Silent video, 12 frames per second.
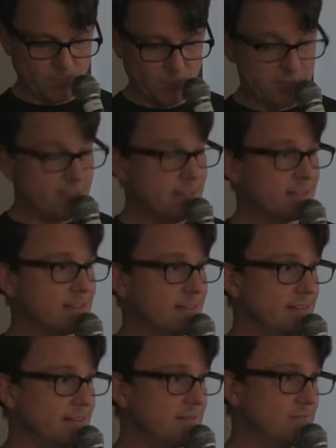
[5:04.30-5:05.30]
we think
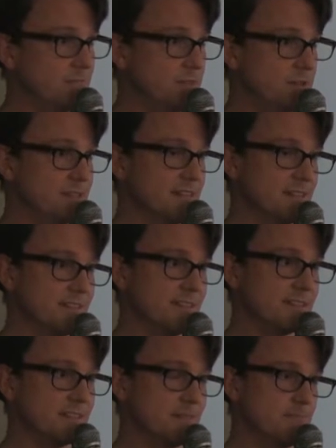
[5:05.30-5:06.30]
that using this
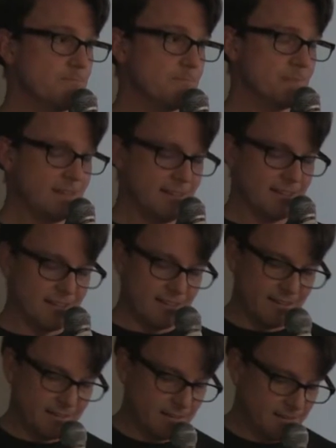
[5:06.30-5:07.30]
system,
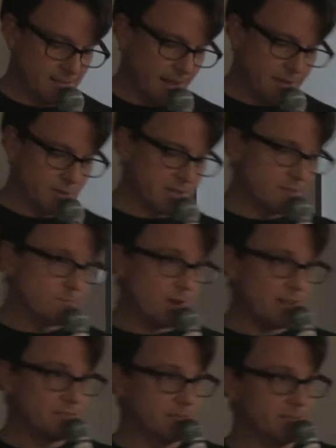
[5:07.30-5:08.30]
uh, neither can
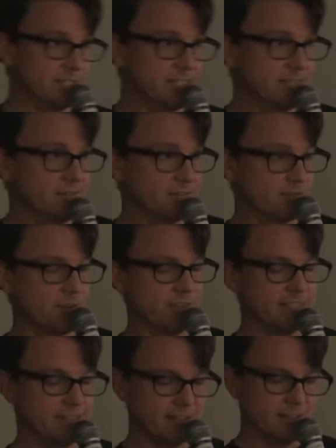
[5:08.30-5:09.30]
profitably
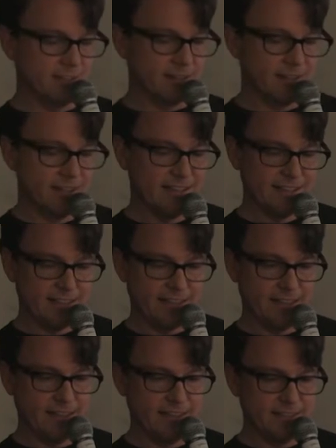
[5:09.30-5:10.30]
defraud the other.
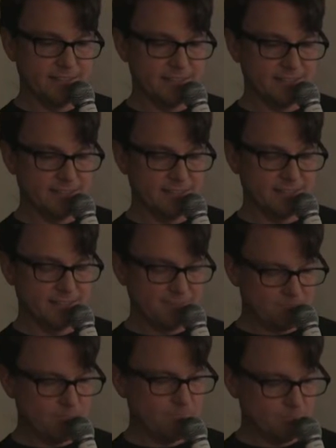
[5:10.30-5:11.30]
And uh, it,
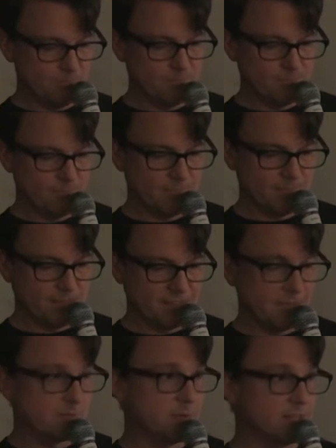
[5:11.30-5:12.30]
it
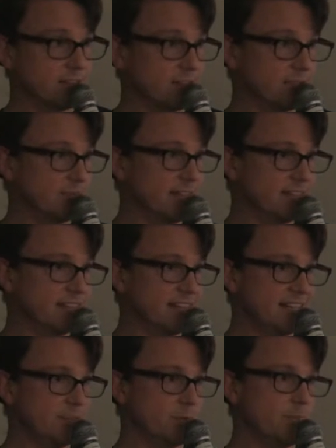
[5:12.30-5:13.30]
seems pretty clear from that that
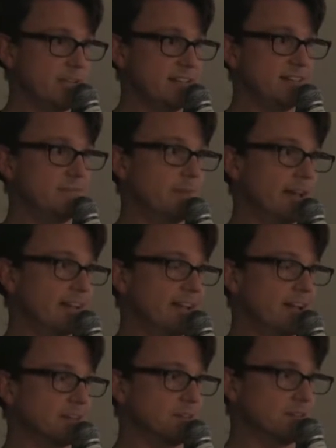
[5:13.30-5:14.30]
any repeated bad
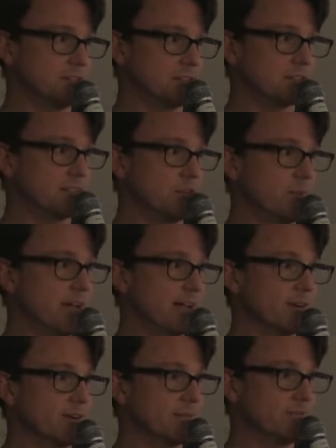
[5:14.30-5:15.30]
actors are just going to go
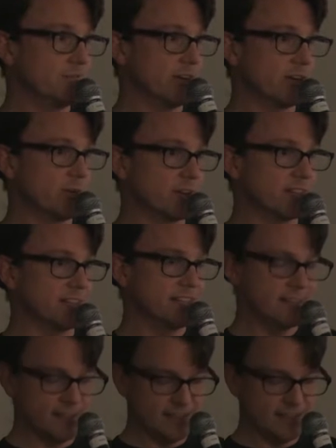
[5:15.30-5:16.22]
bankrupt very quickly.